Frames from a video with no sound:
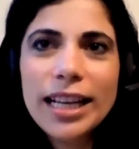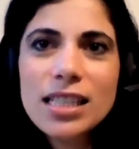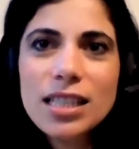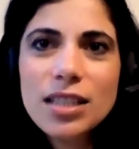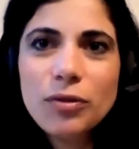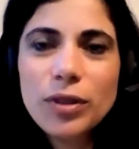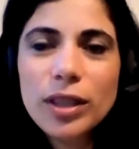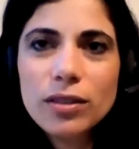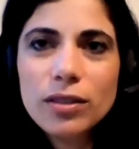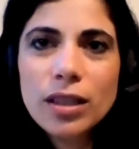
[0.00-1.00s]
guess the
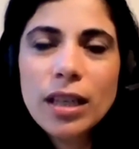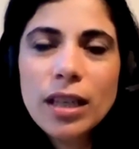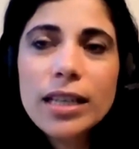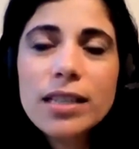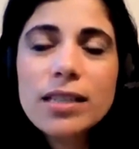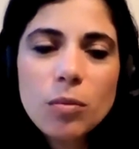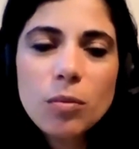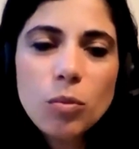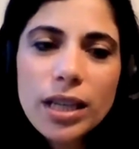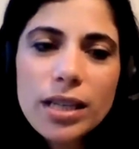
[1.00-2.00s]
field in
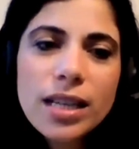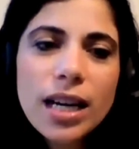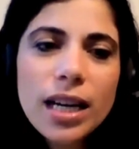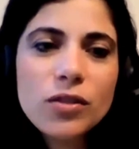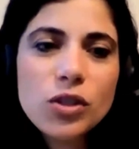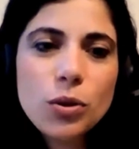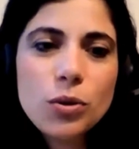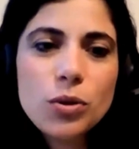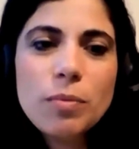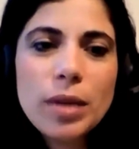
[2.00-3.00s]
some ways kind of
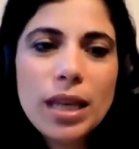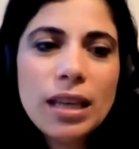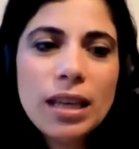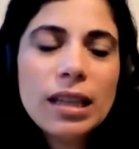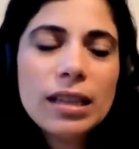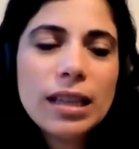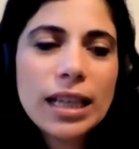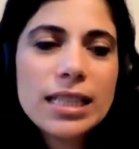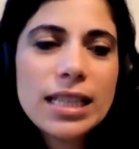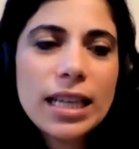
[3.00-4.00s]
chose me.
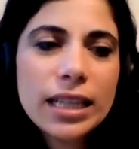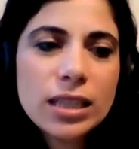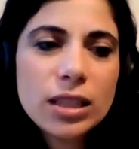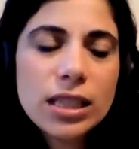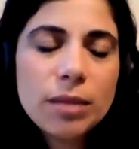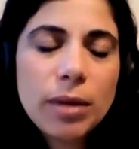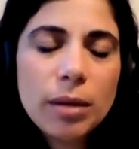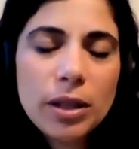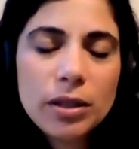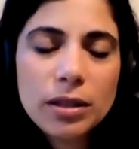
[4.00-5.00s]
Like I said, I did see my
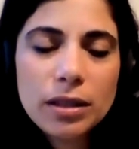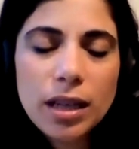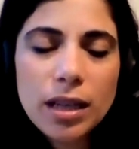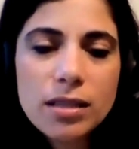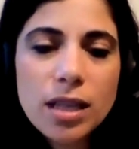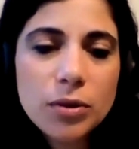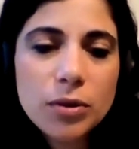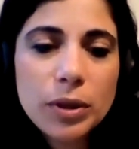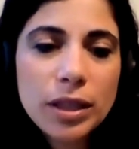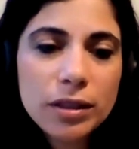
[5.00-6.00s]
mother
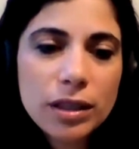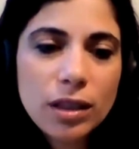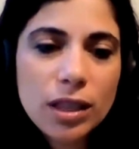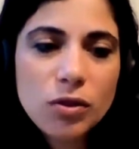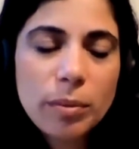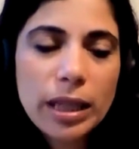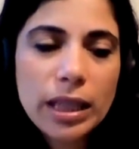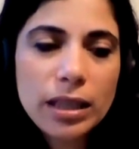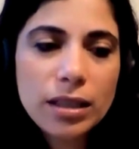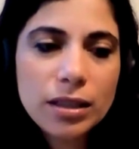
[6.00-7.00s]
suffer with hearing loss for
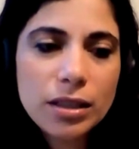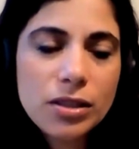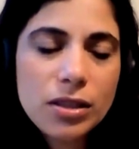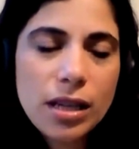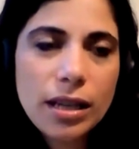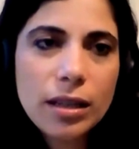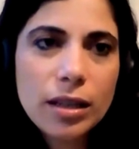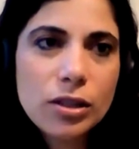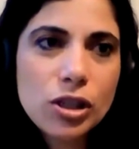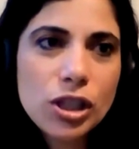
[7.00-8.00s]
many years.
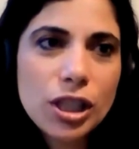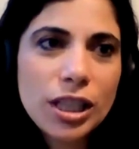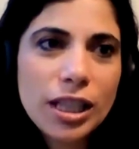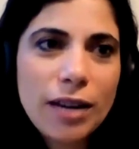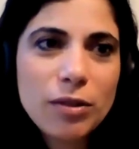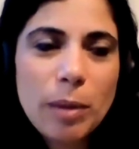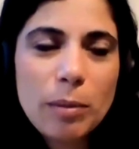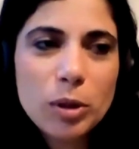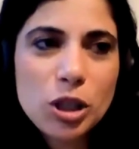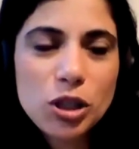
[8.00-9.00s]
I
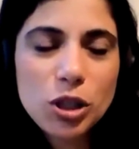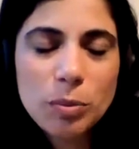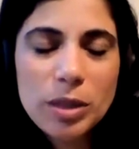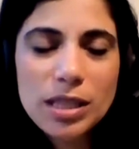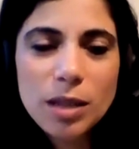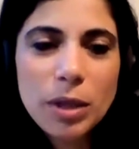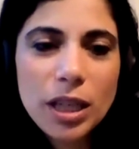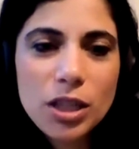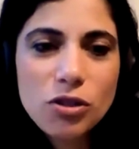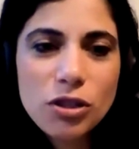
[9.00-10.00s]
remember she took me to the
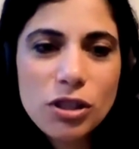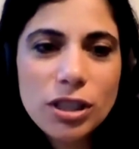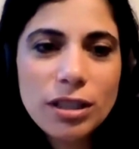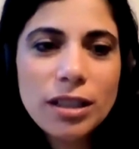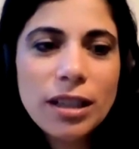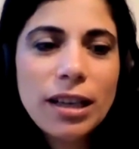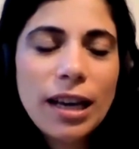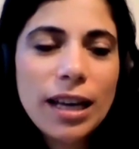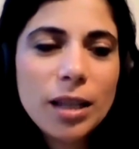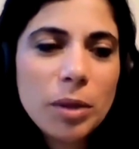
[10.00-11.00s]
pediatrician,
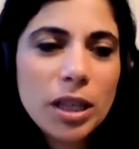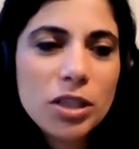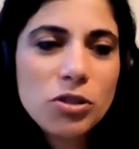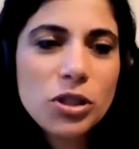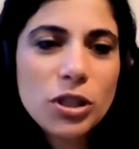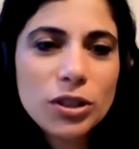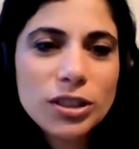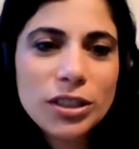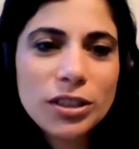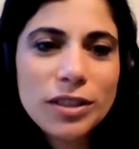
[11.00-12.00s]
and the pediatrician
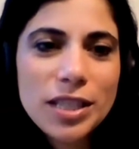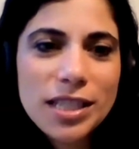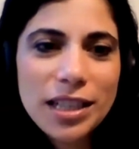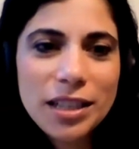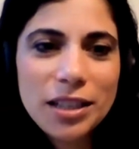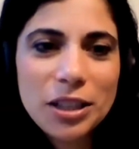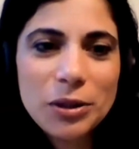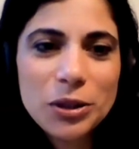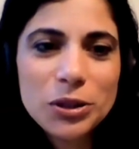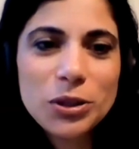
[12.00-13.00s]
looked at her and said,
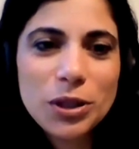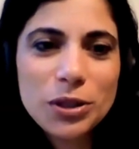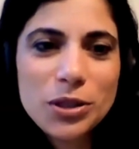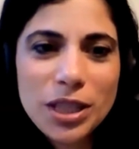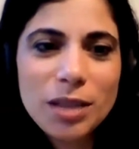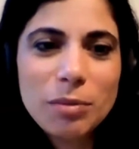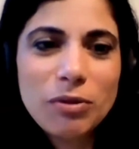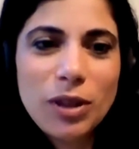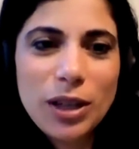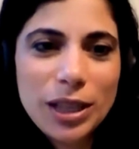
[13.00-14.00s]
your daughter's going to be
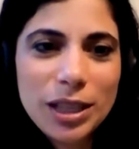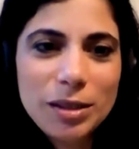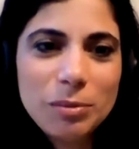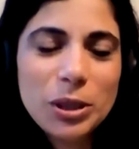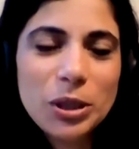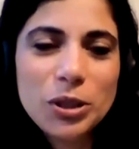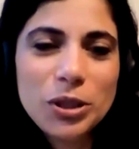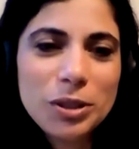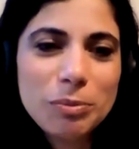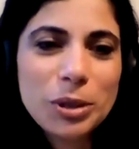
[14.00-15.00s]
fine, but
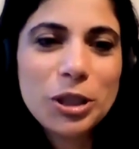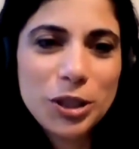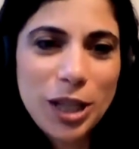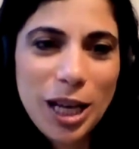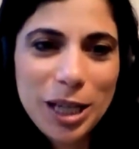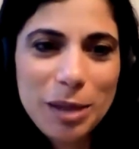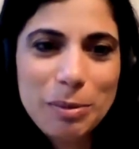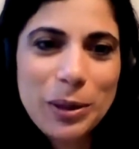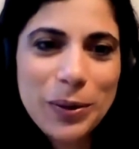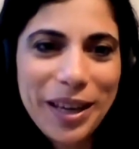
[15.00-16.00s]
you're not going to
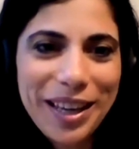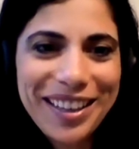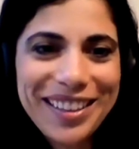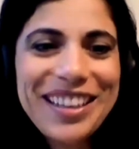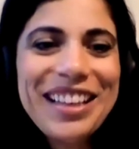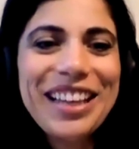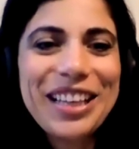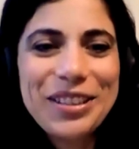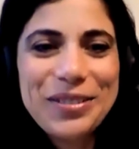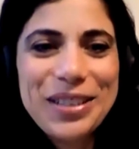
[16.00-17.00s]
be okay.
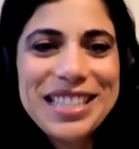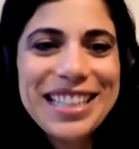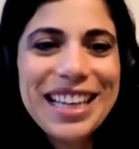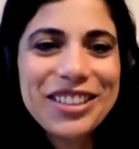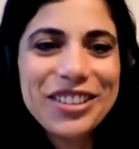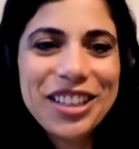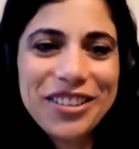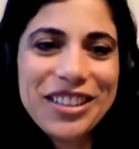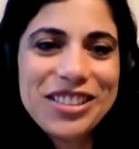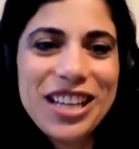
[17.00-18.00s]
Like, you need to get your
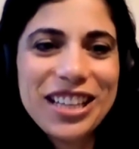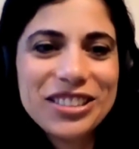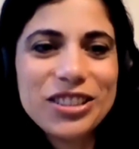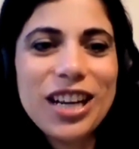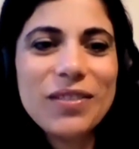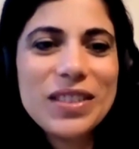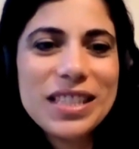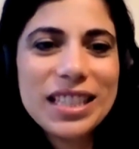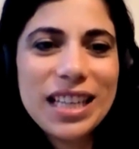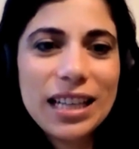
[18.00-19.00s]
hearing checked. You're
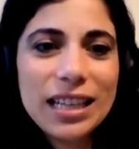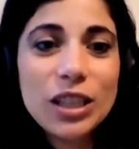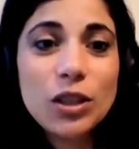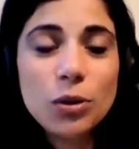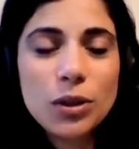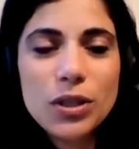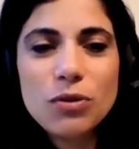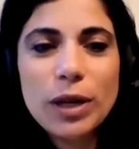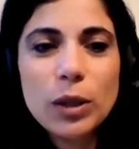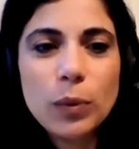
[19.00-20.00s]
obviously not. He
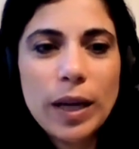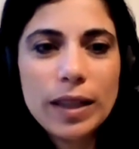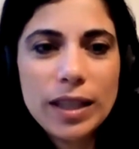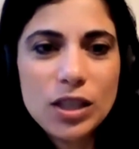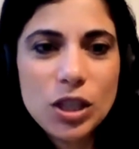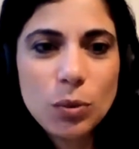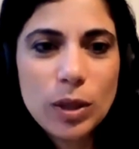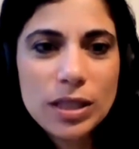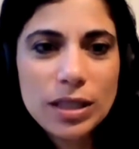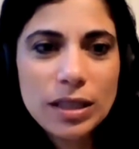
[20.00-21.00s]
noticed right away that she
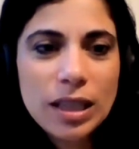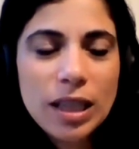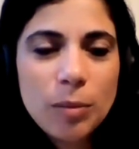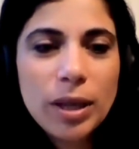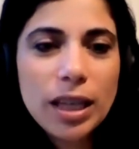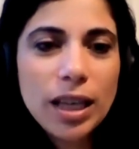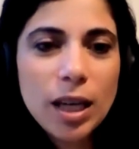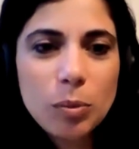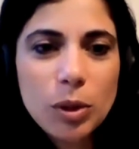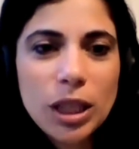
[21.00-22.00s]
wasn't picking
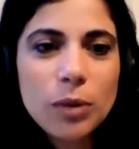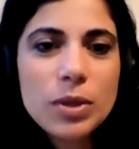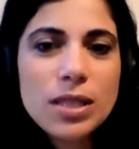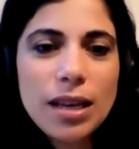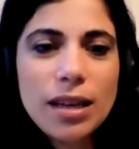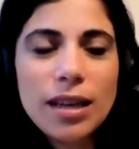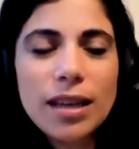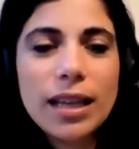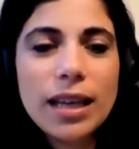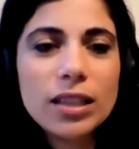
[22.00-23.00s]
up what he was saying
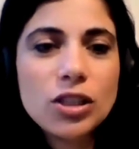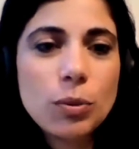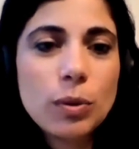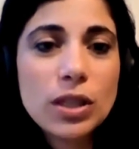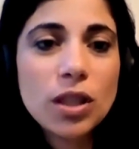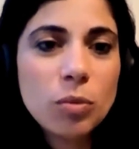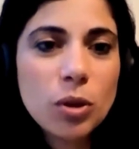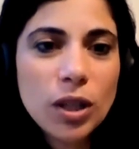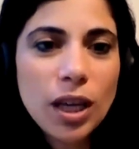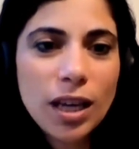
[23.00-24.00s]
and that she wasn't
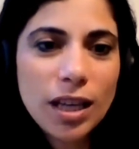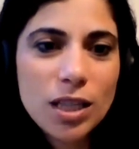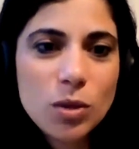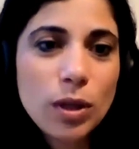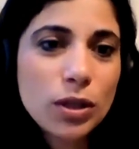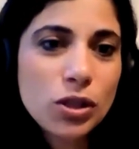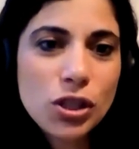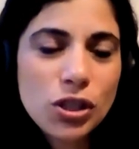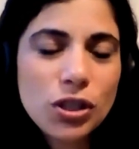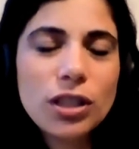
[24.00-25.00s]
communicating as well as she
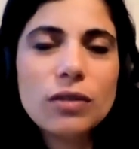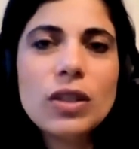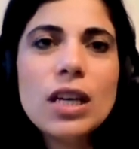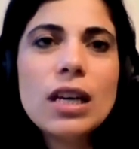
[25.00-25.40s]
should have.